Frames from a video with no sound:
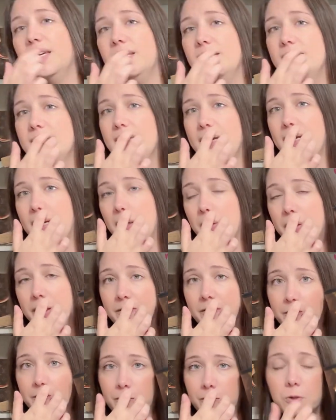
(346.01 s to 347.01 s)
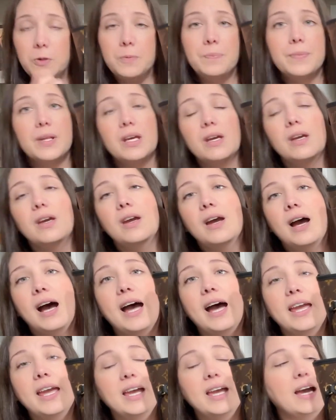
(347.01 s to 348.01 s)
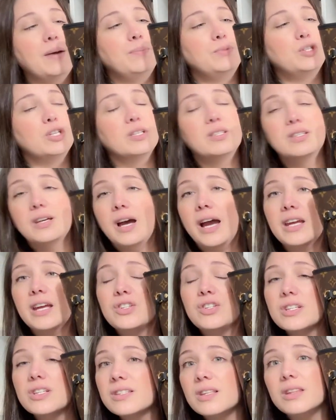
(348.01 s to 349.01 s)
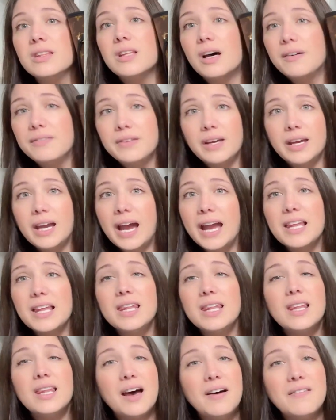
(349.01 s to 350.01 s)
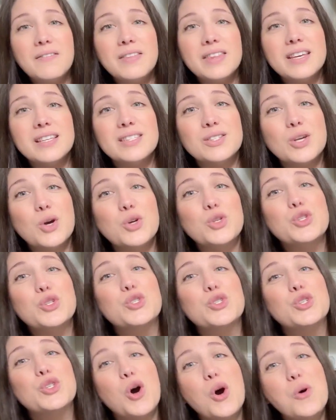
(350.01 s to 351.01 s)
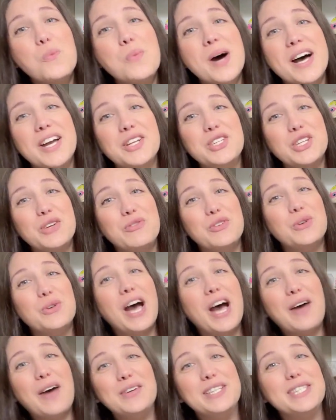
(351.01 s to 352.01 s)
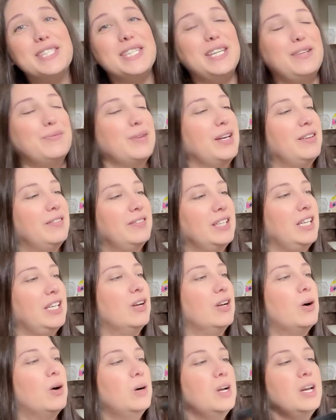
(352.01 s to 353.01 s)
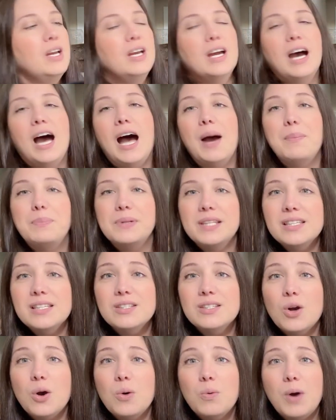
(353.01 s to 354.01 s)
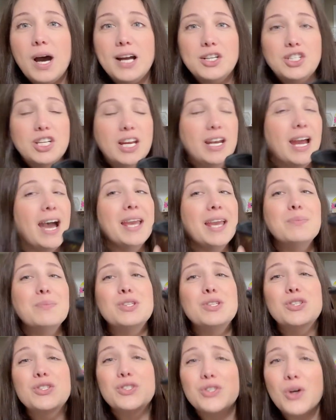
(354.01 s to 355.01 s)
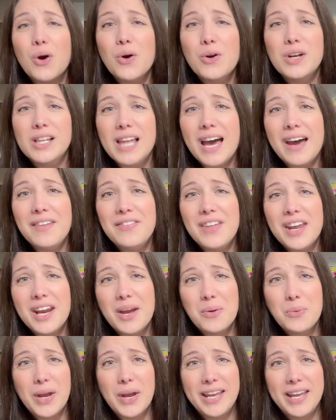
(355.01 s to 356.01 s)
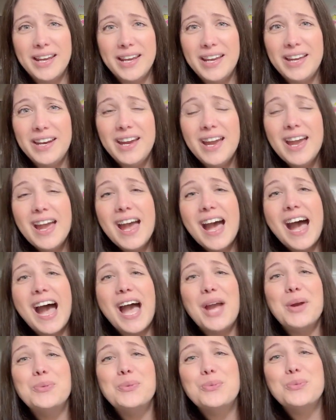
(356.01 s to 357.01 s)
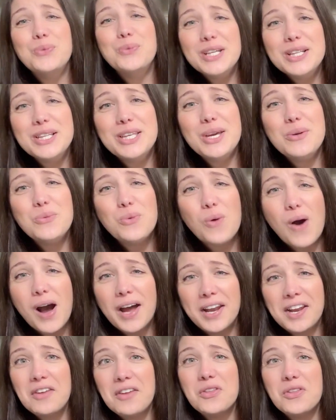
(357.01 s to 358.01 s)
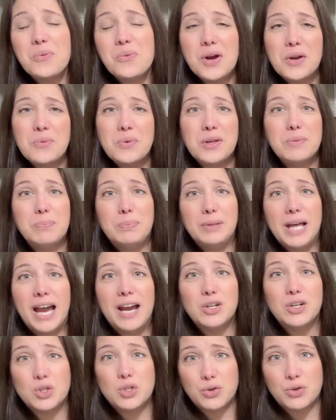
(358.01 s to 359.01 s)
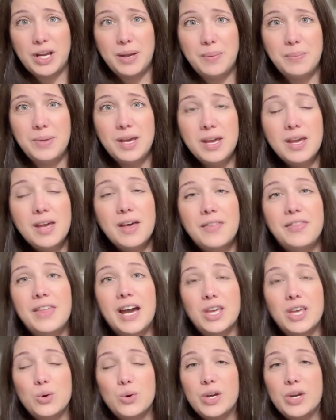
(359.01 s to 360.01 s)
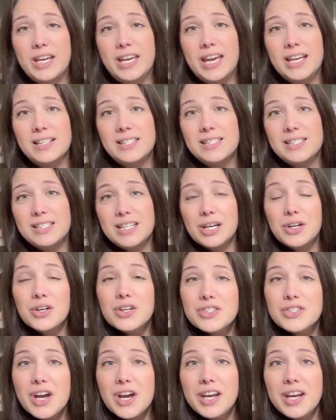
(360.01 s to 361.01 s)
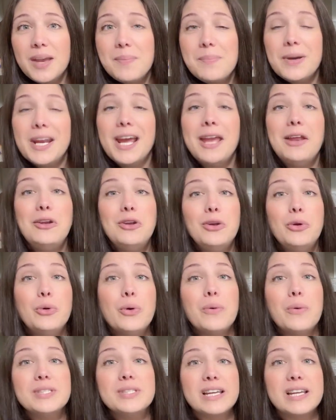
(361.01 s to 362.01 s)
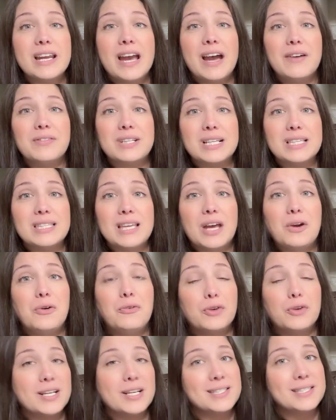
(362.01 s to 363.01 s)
Inside Out Neverfull. I am just, I just love it. I love this so much. If you haven't seen my video, uh, please go watch it. I am so glad that I waited. I really wanted the one with black trim that you could get stickers on it, but I knew I was going to have to settle for a